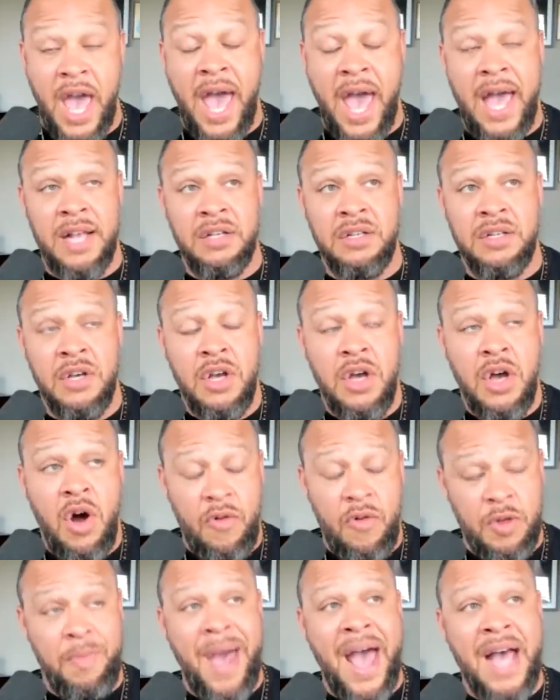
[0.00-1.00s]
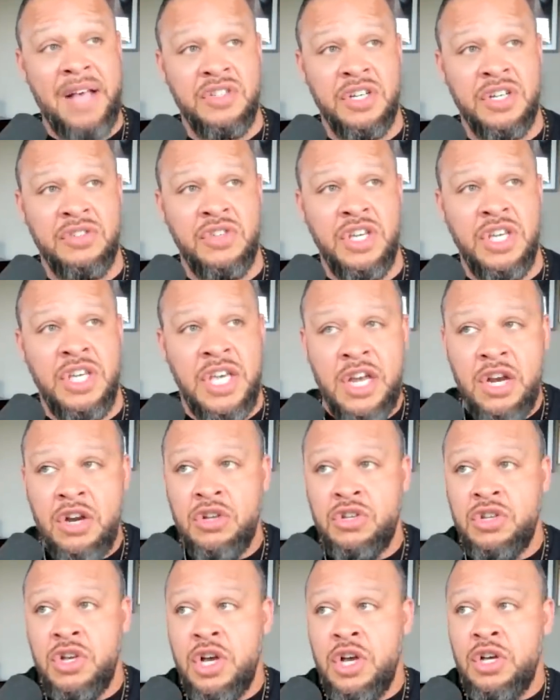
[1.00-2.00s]
and over the past 60
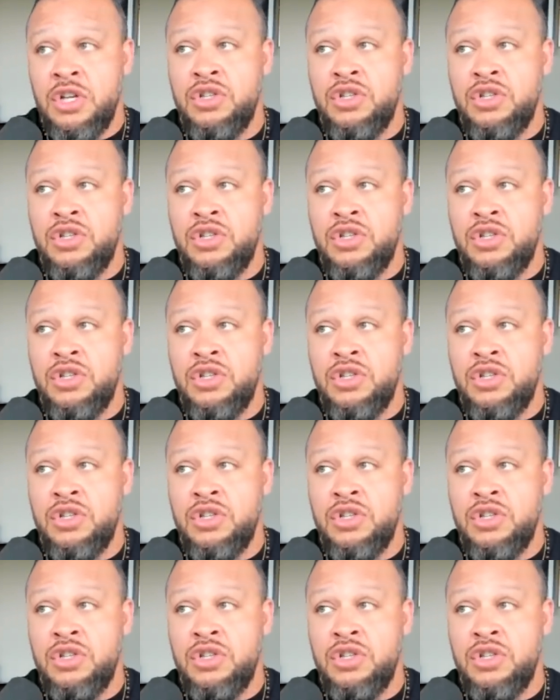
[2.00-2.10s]
years,